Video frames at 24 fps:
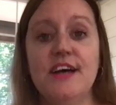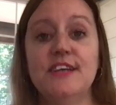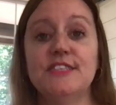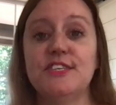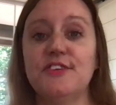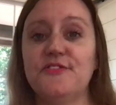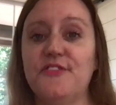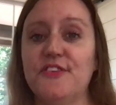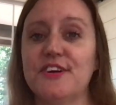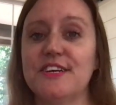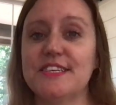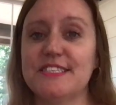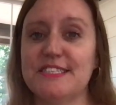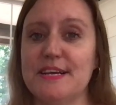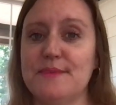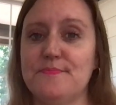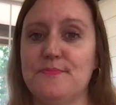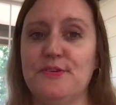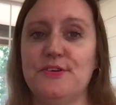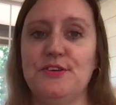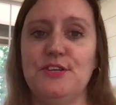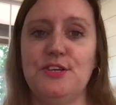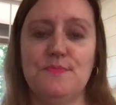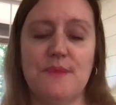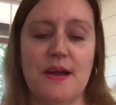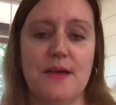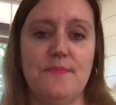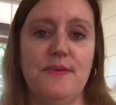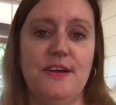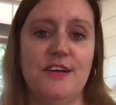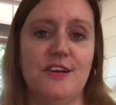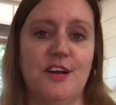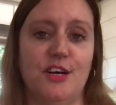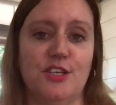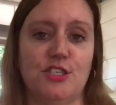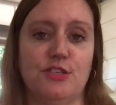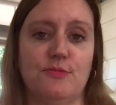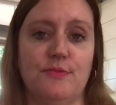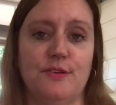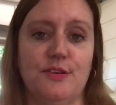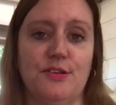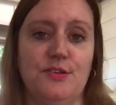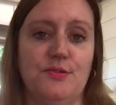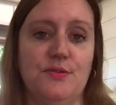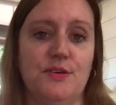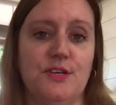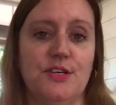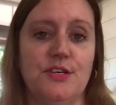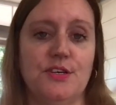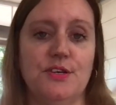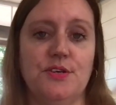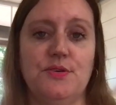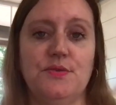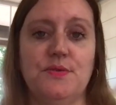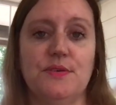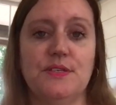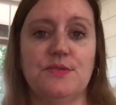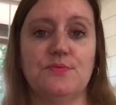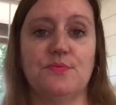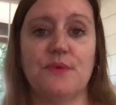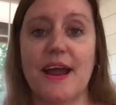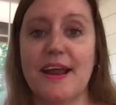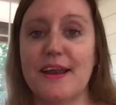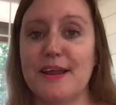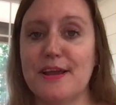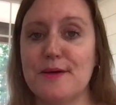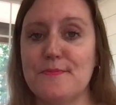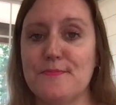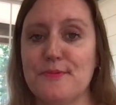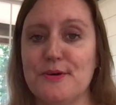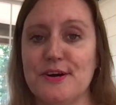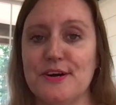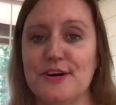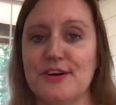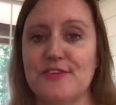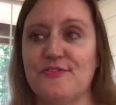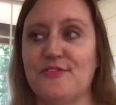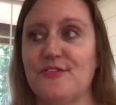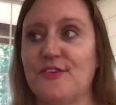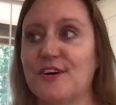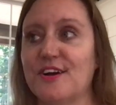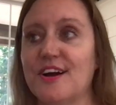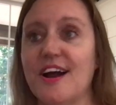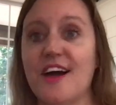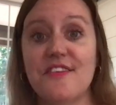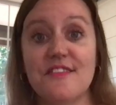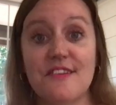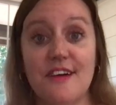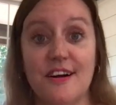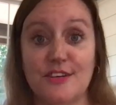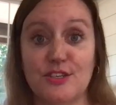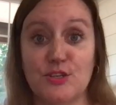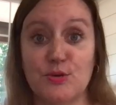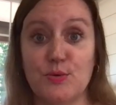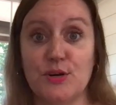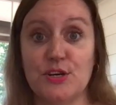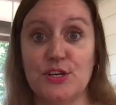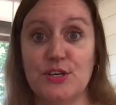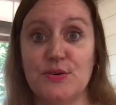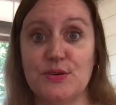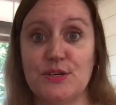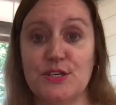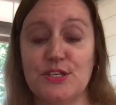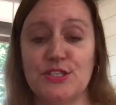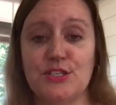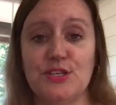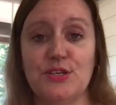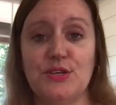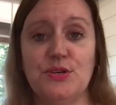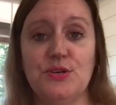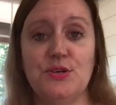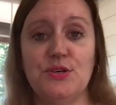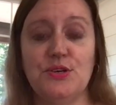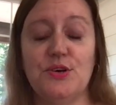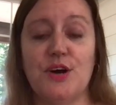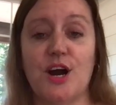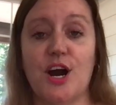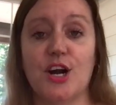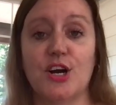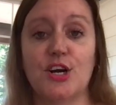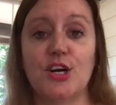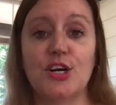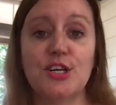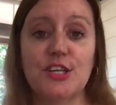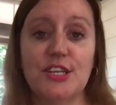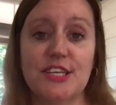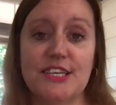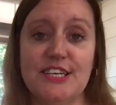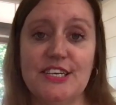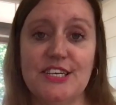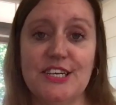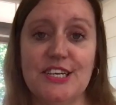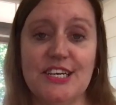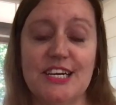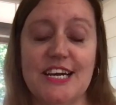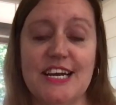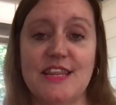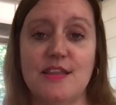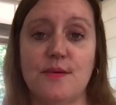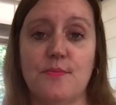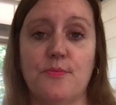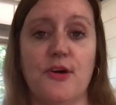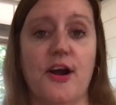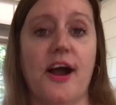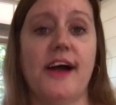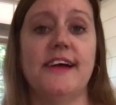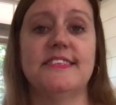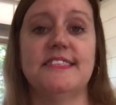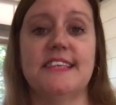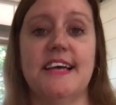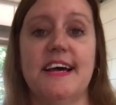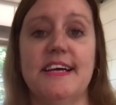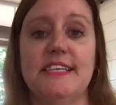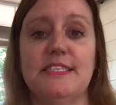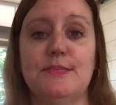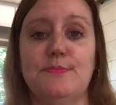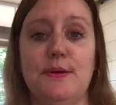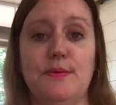So for example, you might be an entrepreneur who is writing a book for other entrepreneurs who are earlier in the process.